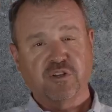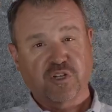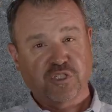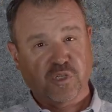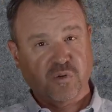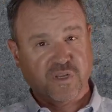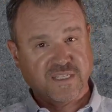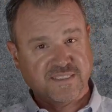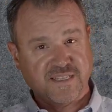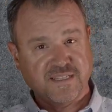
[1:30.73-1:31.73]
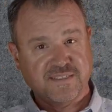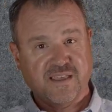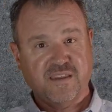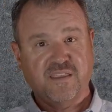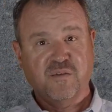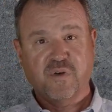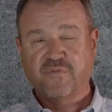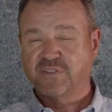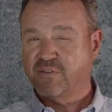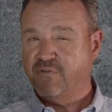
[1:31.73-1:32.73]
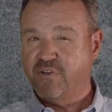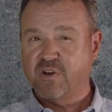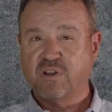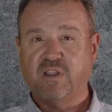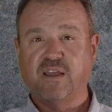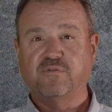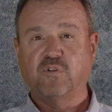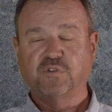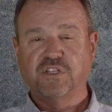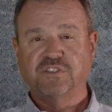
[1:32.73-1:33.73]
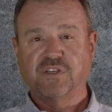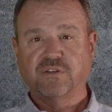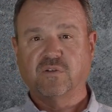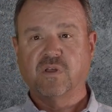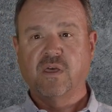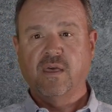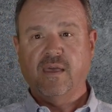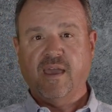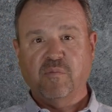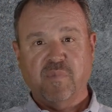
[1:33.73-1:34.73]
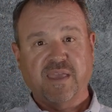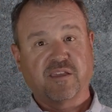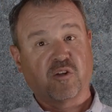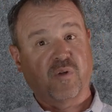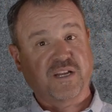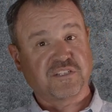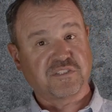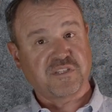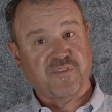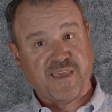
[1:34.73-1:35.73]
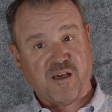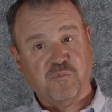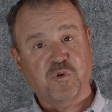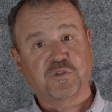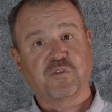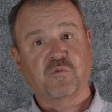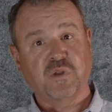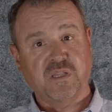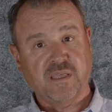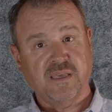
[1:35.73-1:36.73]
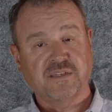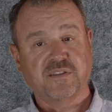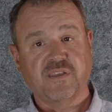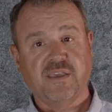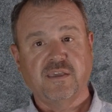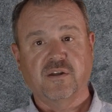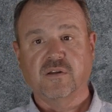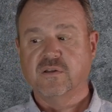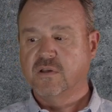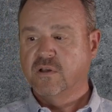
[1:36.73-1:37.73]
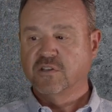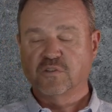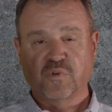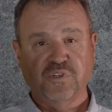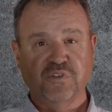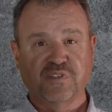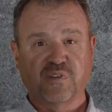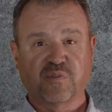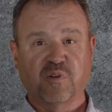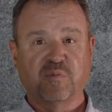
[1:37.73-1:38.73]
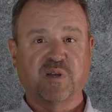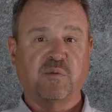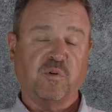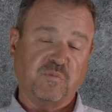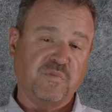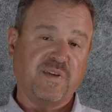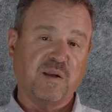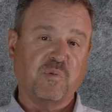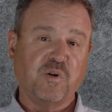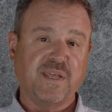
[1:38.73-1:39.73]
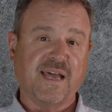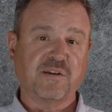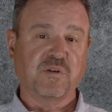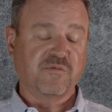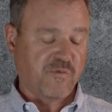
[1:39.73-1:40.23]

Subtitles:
your controller can sense that EMF. It's a very light voltage signal, and make corrections to the output to the relay and to the heater. So when using a thermocouple, you got a pretty accurate